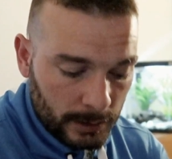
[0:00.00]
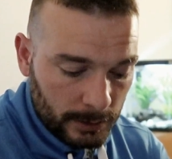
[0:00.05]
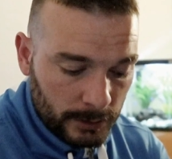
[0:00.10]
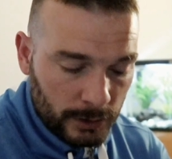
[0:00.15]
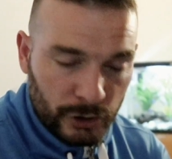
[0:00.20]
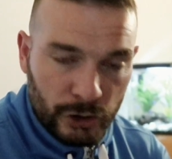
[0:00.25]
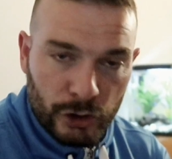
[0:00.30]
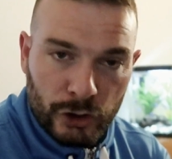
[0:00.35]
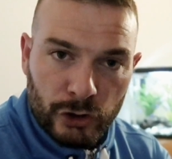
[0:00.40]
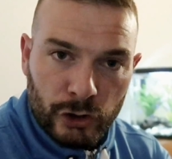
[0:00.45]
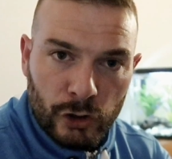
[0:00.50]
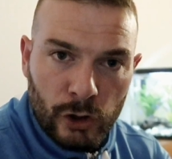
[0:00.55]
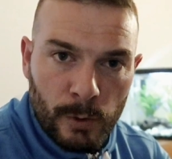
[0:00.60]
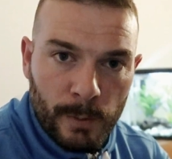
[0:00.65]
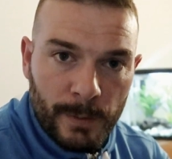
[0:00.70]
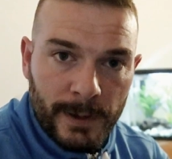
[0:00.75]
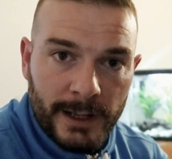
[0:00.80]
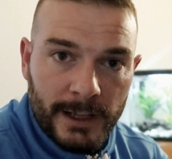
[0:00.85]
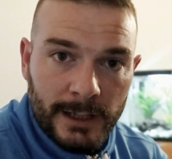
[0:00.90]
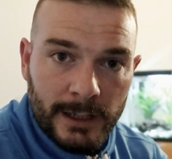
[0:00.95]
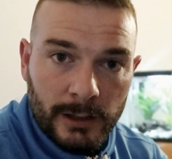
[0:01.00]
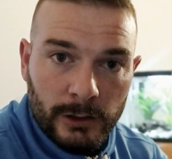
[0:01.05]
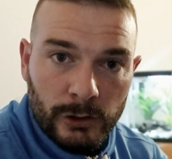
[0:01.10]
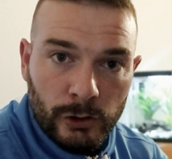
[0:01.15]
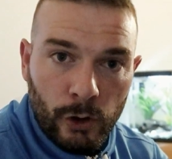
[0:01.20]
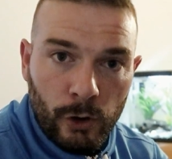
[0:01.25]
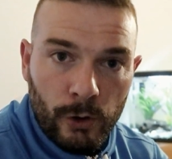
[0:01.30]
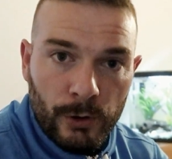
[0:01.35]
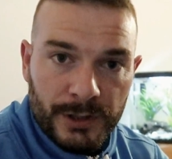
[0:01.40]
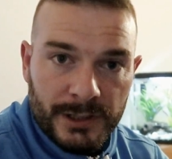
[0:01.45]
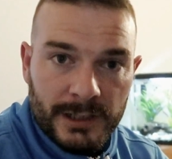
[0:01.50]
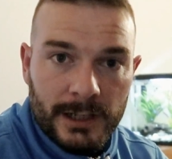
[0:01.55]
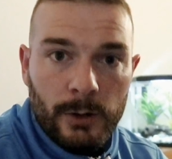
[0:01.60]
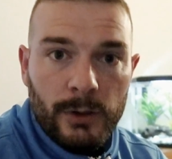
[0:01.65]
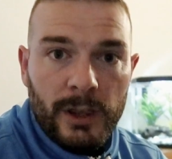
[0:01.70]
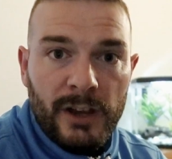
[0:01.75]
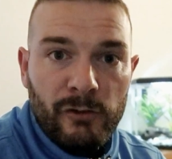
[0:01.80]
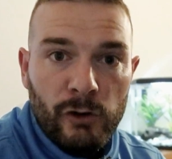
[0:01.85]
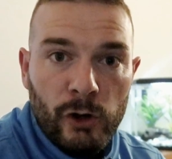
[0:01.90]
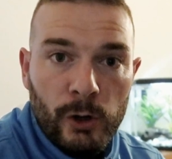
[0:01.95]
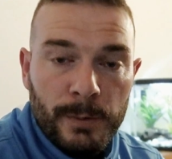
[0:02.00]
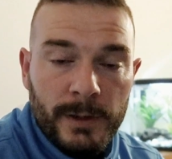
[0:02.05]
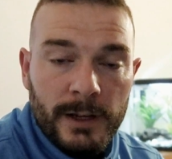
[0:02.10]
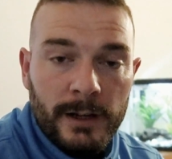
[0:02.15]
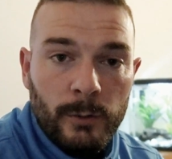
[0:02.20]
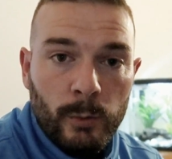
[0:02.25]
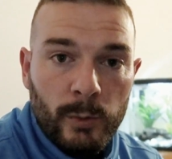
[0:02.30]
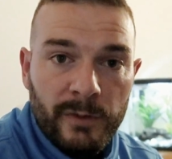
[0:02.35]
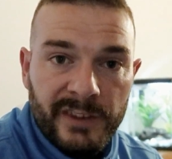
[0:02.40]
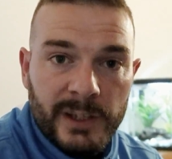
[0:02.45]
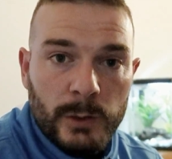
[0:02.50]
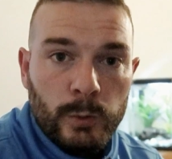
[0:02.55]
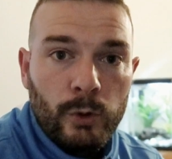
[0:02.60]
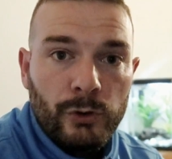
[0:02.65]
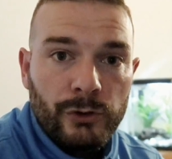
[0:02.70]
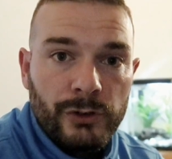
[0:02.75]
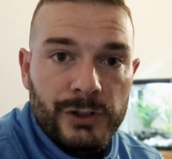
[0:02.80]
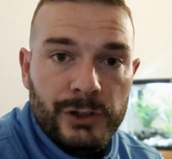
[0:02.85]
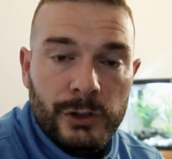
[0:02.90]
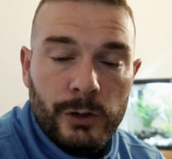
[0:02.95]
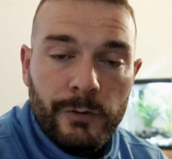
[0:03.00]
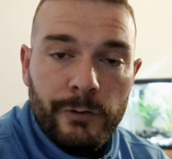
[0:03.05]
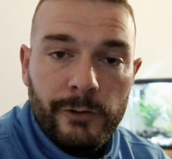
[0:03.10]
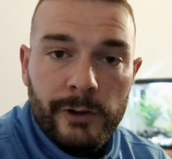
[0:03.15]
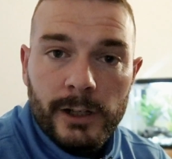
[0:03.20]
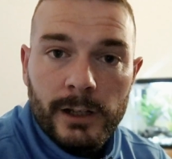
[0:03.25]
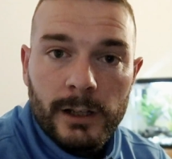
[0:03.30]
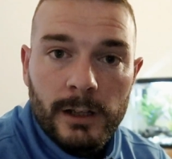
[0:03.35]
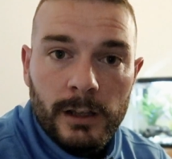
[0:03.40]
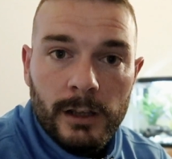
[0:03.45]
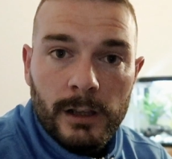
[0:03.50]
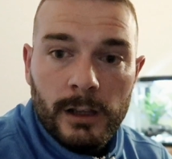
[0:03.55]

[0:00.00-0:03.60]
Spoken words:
There's just so many doors now that are opening with this one discovery.